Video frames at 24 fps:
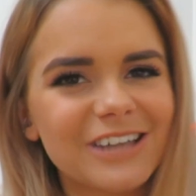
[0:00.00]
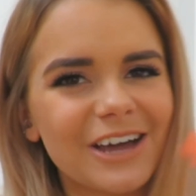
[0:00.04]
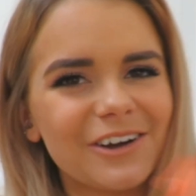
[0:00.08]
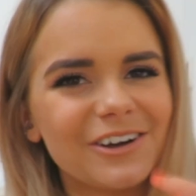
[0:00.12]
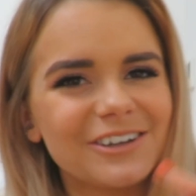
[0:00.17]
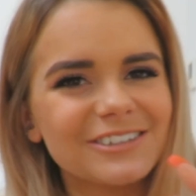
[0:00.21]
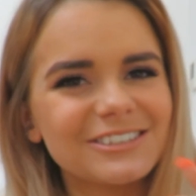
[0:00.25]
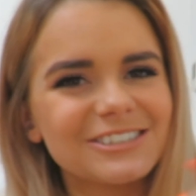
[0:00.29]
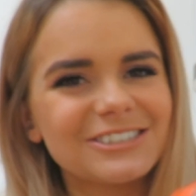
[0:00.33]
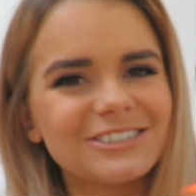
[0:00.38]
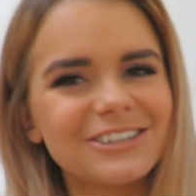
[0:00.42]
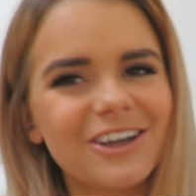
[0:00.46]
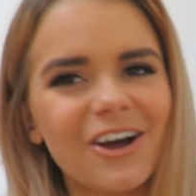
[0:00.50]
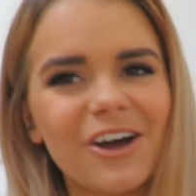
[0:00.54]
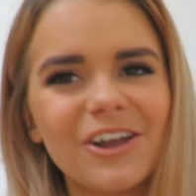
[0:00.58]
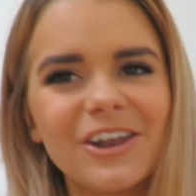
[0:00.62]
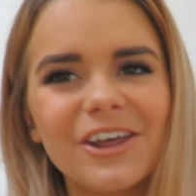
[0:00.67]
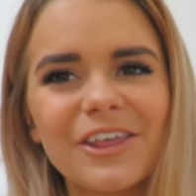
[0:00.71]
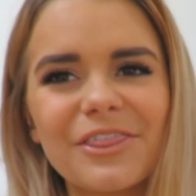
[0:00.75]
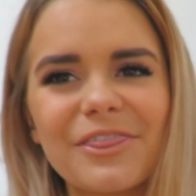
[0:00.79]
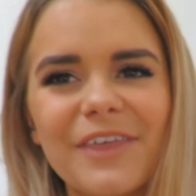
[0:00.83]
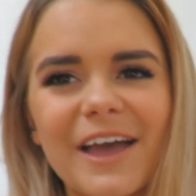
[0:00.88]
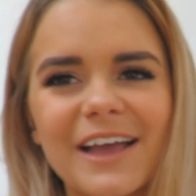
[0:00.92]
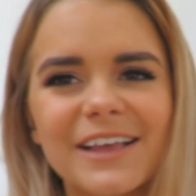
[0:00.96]
Shout out
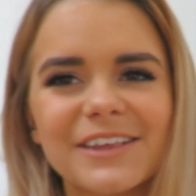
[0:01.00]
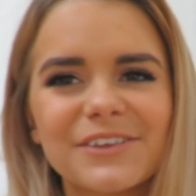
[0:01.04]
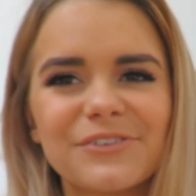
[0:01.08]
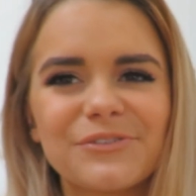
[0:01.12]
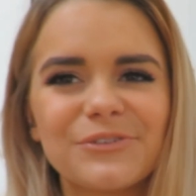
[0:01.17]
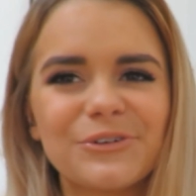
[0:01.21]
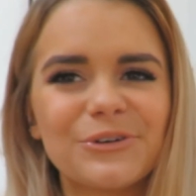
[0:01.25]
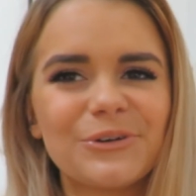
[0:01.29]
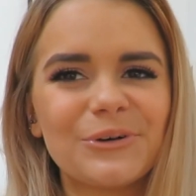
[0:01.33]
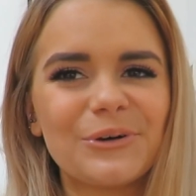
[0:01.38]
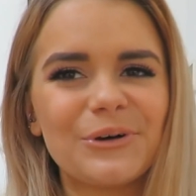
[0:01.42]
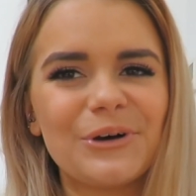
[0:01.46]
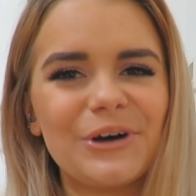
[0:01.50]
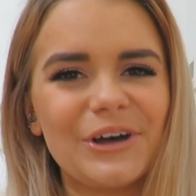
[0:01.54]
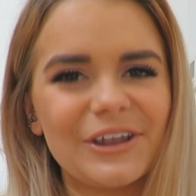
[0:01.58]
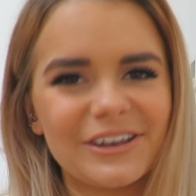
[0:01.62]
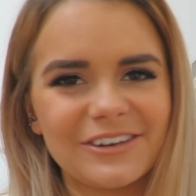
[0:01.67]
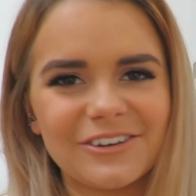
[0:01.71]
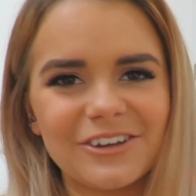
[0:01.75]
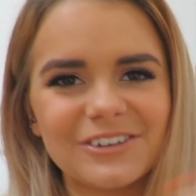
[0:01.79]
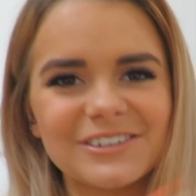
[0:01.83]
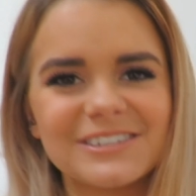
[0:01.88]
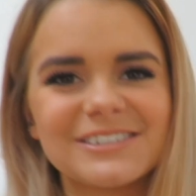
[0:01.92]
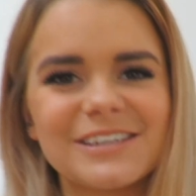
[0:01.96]
Charlotte, thanks for
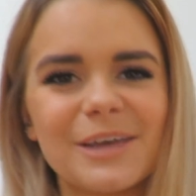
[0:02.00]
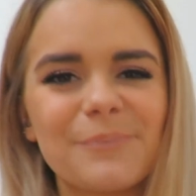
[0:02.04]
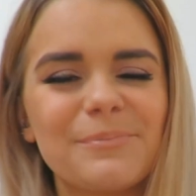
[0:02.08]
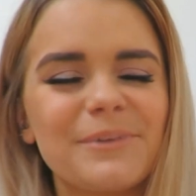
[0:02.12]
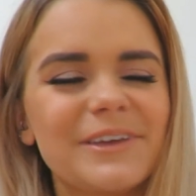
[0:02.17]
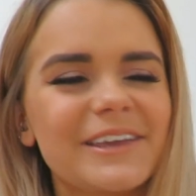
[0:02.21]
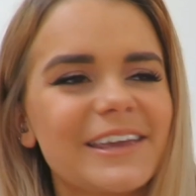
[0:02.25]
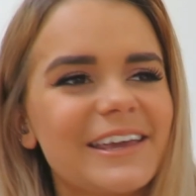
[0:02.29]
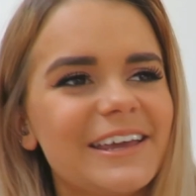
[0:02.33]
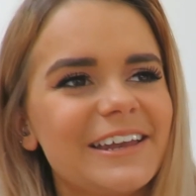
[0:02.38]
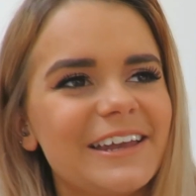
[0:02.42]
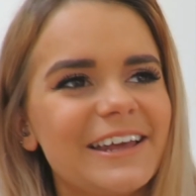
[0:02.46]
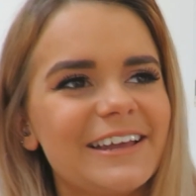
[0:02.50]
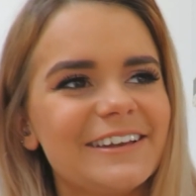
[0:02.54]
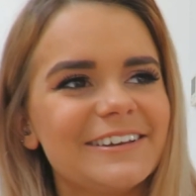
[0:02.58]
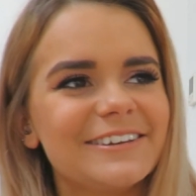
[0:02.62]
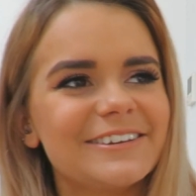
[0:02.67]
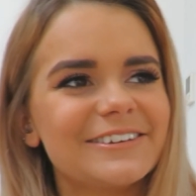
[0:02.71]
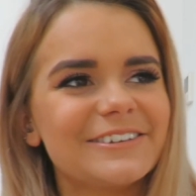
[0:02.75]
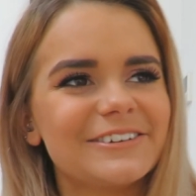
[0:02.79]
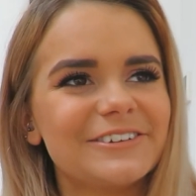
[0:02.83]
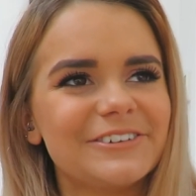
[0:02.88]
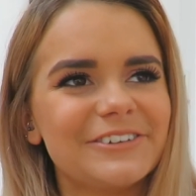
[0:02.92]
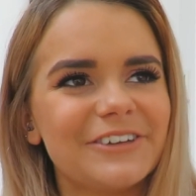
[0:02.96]
not stepping in
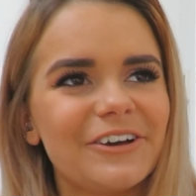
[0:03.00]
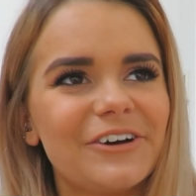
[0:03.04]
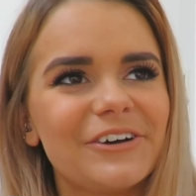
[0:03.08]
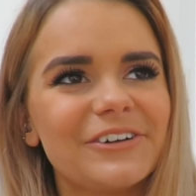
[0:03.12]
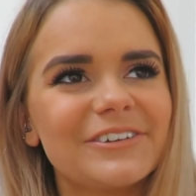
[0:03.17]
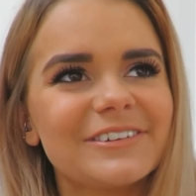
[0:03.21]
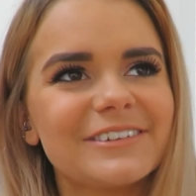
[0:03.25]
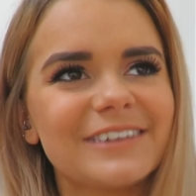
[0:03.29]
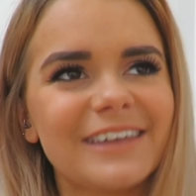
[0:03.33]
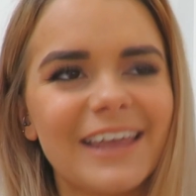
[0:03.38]
and not,